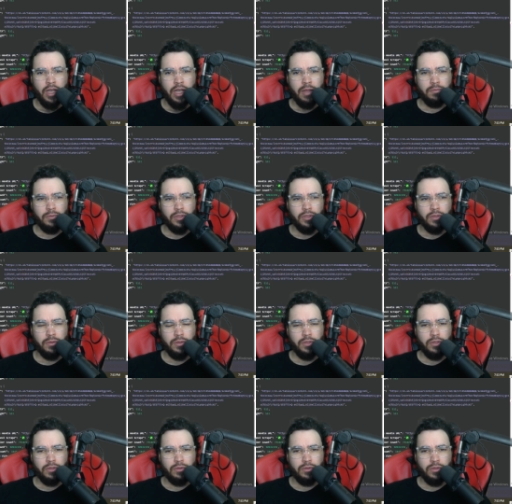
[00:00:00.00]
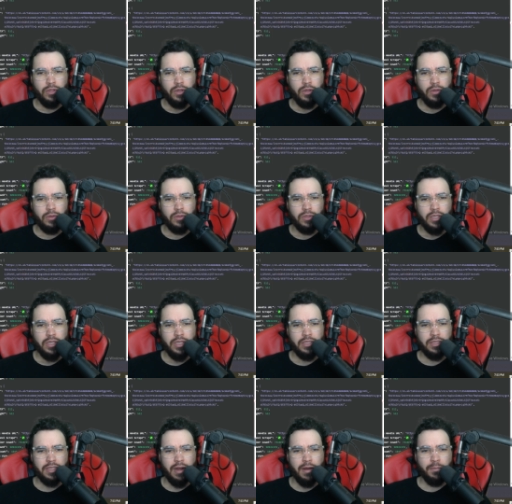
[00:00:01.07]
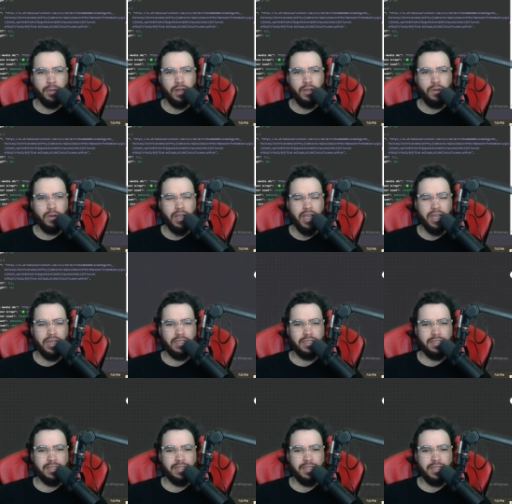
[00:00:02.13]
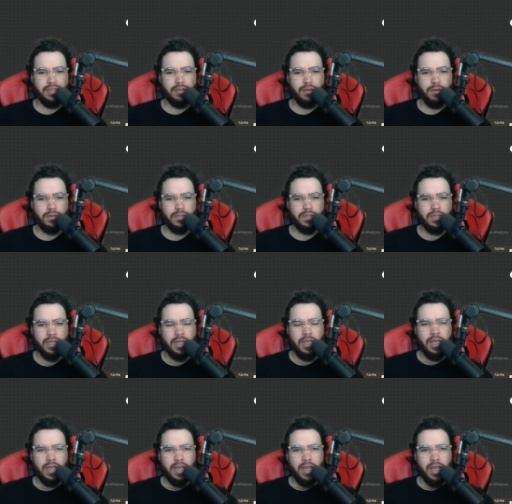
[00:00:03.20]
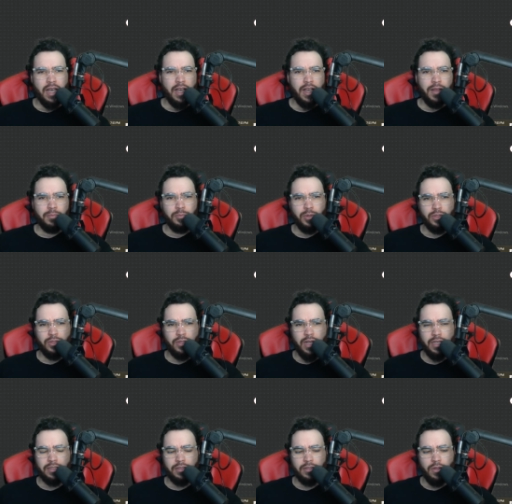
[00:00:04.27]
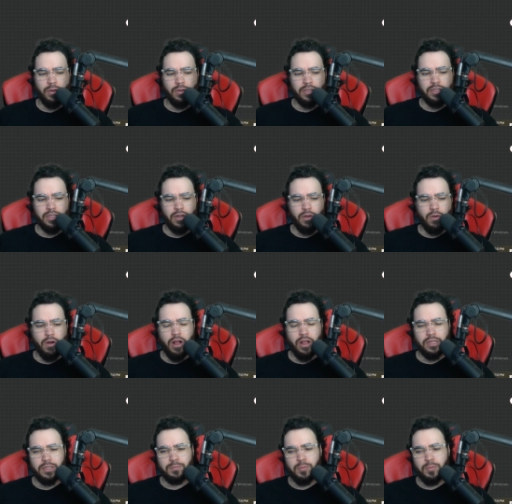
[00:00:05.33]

I'm just going to close this and I'm going to go ahead and delete those, um, personal access tokens and O auths.